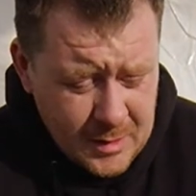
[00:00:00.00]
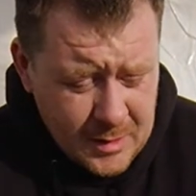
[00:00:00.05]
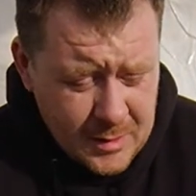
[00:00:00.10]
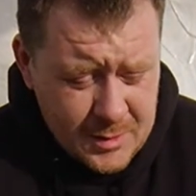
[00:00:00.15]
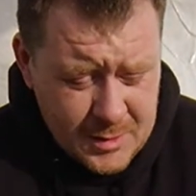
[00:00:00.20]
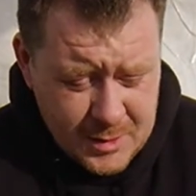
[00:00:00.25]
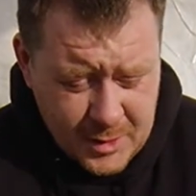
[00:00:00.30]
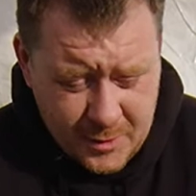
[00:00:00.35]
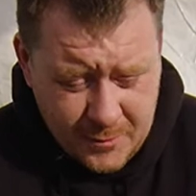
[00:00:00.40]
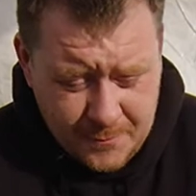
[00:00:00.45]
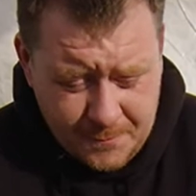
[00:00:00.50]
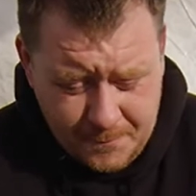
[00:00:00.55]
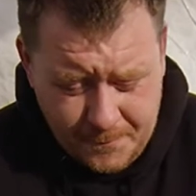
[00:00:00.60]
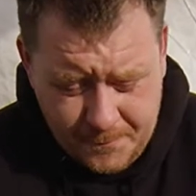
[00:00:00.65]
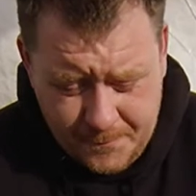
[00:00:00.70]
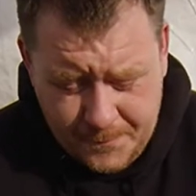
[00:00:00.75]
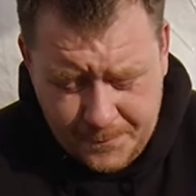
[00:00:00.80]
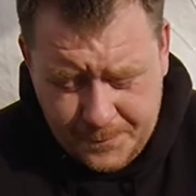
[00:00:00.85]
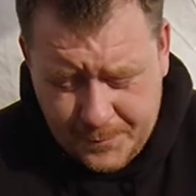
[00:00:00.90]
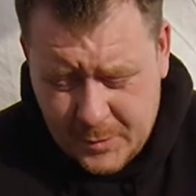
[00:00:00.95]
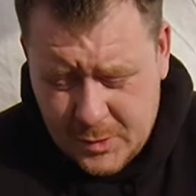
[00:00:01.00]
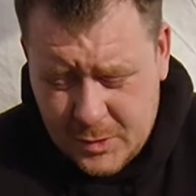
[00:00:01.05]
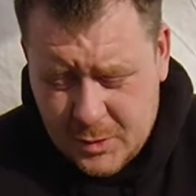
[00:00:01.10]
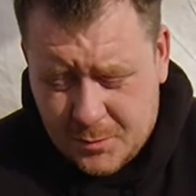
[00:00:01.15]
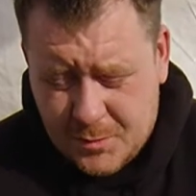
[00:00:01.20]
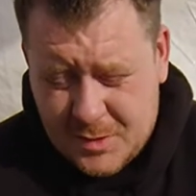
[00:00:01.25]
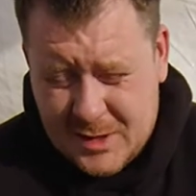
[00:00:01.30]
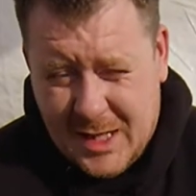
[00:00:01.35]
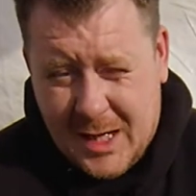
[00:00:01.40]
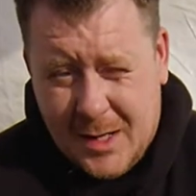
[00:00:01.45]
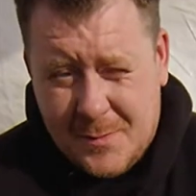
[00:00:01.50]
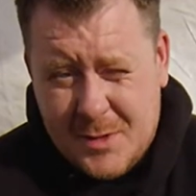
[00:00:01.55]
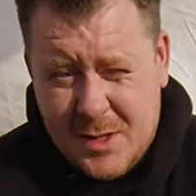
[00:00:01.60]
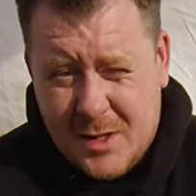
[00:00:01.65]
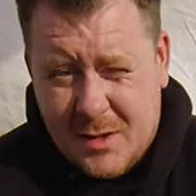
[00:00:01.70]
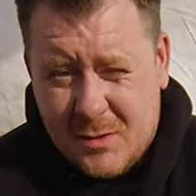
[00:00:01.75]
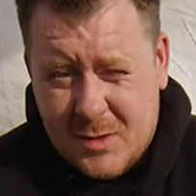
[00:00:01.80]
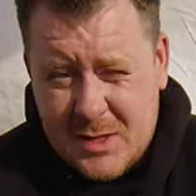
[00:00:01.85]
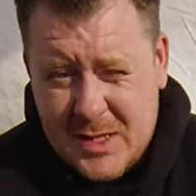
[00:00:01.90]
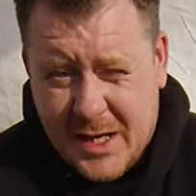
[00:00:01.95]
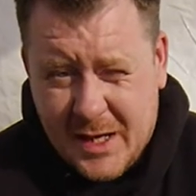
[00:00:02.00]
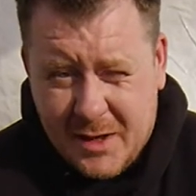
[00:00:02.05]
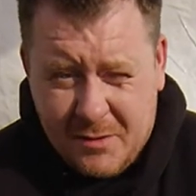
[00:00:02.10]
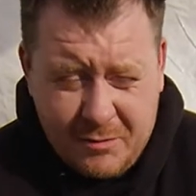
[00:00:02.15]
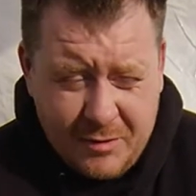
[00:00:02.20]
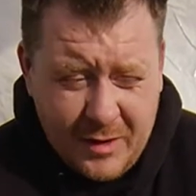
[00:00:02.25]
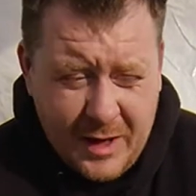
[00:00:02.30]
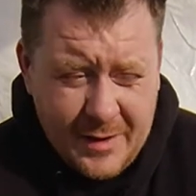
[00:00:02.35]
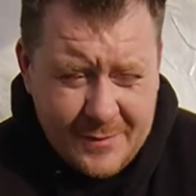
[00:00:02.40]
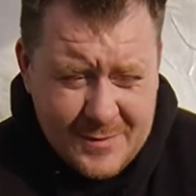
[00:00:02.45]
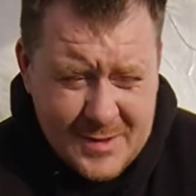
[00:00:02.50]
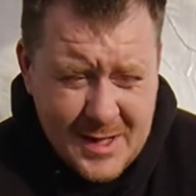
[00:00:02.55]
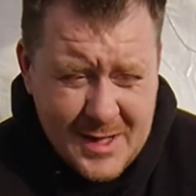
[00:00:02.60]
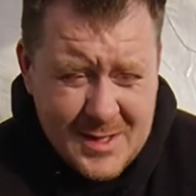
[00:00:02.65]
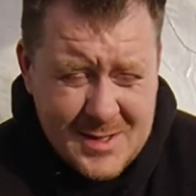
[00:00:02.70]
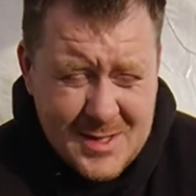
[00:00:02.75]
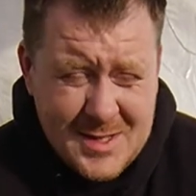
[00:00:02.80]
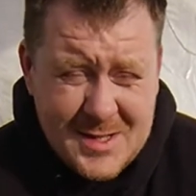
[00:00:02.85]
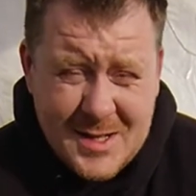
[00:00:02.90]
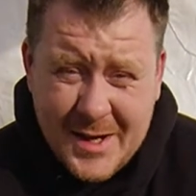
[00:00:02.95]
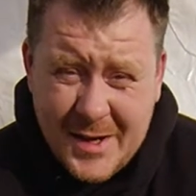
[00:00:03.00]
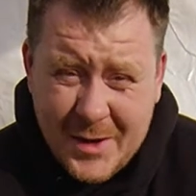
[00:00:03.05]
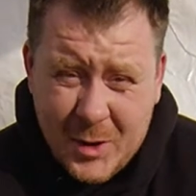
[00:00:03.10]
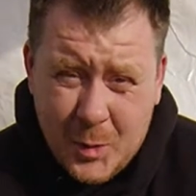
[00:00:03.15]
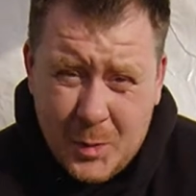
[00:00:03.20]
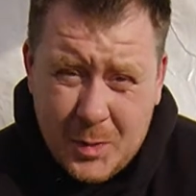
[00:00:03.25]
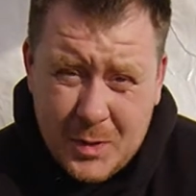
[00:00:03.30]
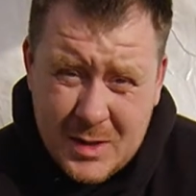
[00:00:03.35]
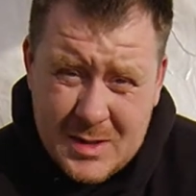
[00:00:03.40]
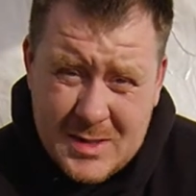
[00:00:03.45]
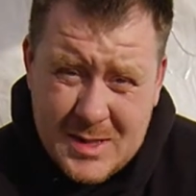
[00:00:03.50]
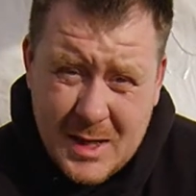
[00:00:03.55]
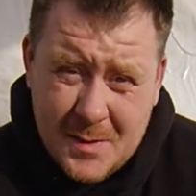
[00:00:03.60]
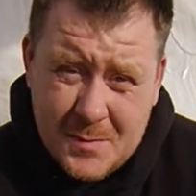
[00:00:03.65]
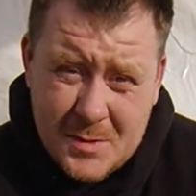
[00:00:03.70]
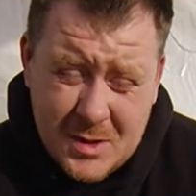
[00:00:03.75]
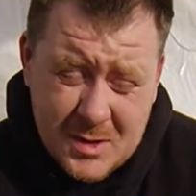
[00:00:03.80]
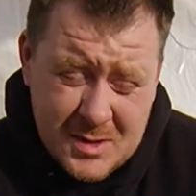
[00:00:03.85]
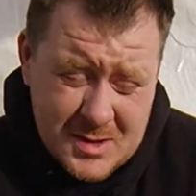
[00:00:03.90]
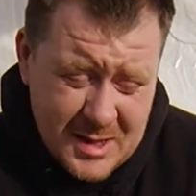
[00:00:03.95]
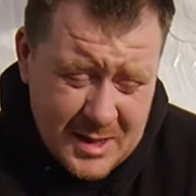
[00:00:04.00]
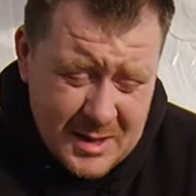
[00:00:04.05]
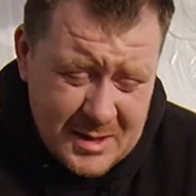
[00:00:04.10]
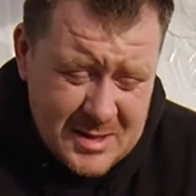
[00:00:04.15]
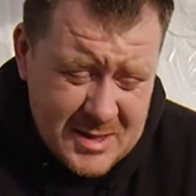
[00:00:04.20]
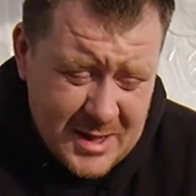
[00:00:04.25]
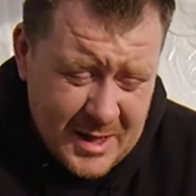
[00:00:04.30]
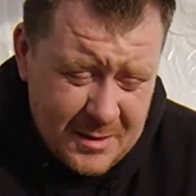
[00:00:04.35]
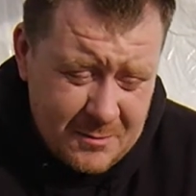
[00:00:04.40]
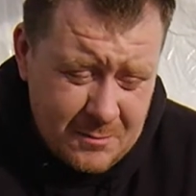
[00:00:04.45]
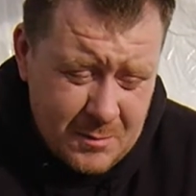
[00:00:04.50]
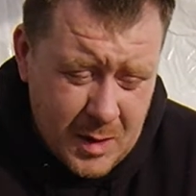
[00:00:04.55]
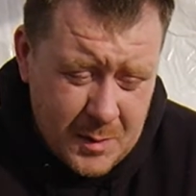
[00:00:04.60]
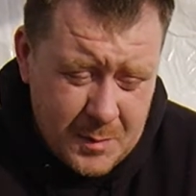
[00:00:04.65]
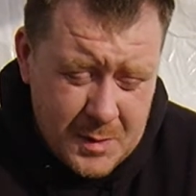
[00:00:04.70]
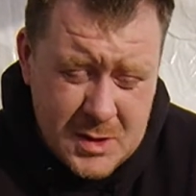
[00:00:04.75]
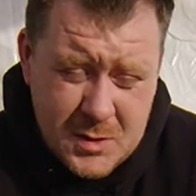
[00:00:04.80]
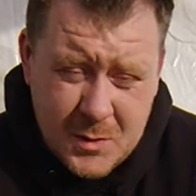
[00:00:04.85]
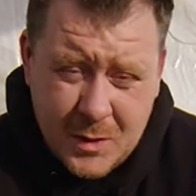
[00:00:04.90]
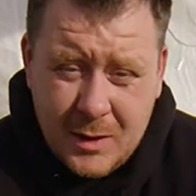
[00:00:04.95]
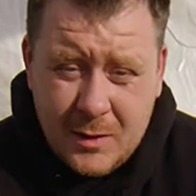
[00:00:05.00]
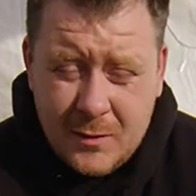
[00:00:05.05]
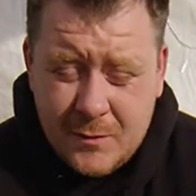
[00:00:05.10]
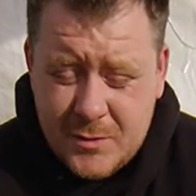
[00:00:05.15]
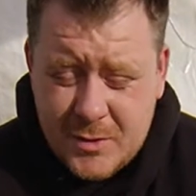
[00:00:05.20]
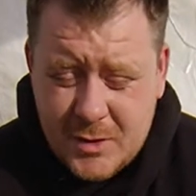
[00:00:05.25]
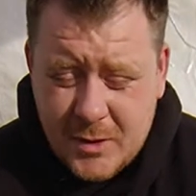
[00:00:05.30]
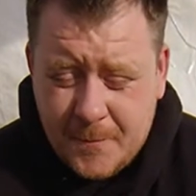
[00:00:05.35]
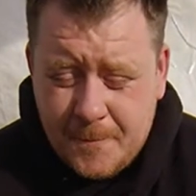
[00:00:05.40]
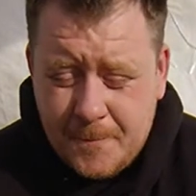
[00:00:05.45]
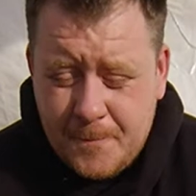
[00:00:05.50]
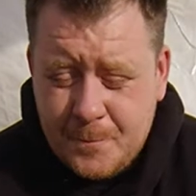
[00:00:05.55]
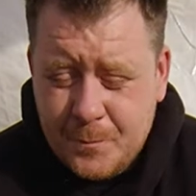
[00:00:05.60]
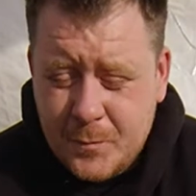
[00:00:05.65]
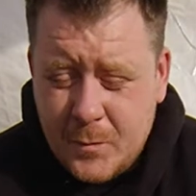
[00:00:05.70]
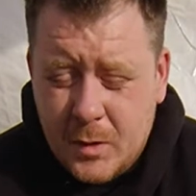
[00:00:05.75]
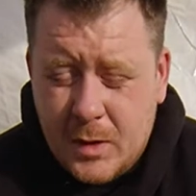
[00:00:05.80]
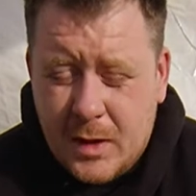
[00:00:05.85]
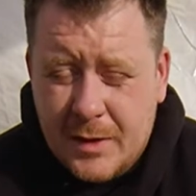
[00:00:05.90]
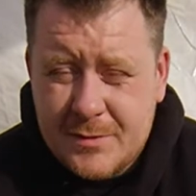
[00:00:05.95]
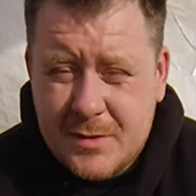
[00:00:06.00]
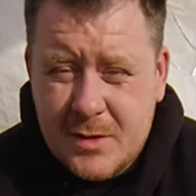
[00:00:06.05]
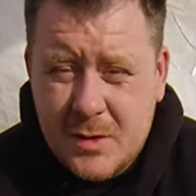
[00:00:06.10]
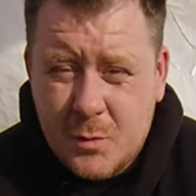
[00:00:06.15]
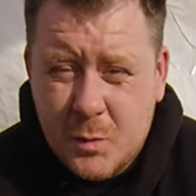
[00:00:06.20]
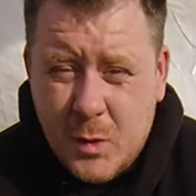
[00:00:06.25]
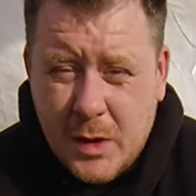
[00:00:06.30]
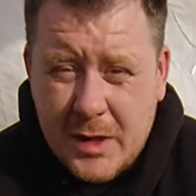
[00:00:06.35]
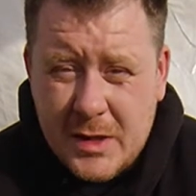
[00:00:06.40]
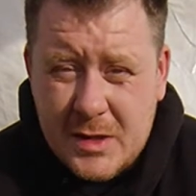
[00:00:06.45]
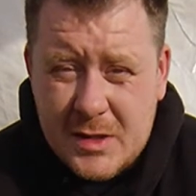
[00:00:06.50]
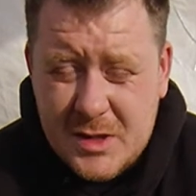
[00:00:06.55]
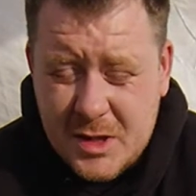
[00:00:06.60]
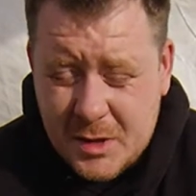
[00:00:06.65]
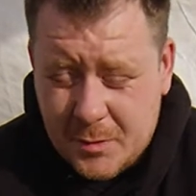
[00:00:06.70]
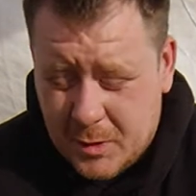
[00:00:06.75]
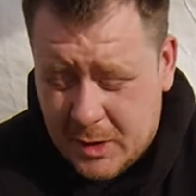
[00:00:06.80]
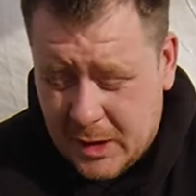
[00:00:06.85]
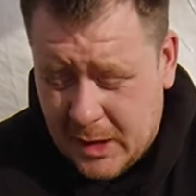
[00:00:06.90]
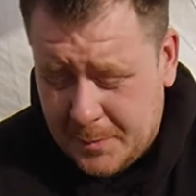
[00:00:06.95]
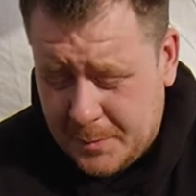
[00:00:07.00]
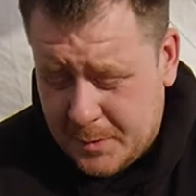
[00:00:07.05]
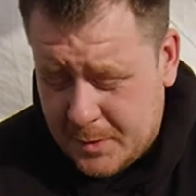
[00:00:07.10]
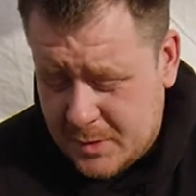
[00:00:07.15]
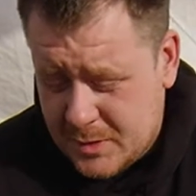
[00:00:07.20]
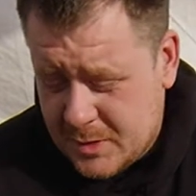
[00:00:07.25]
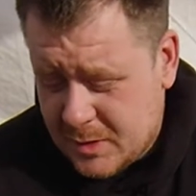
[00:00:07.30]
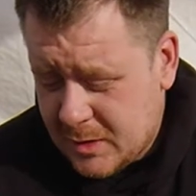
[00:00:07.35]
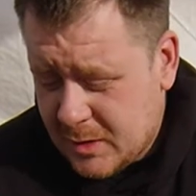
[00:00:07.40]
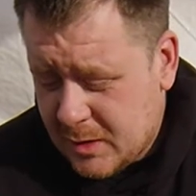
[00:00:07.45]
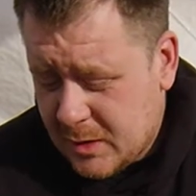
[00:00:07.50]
So sometimes it'll take 5 days to turn up, other times it'll take 10, maybe 12, so you'll have to wait and see what happens.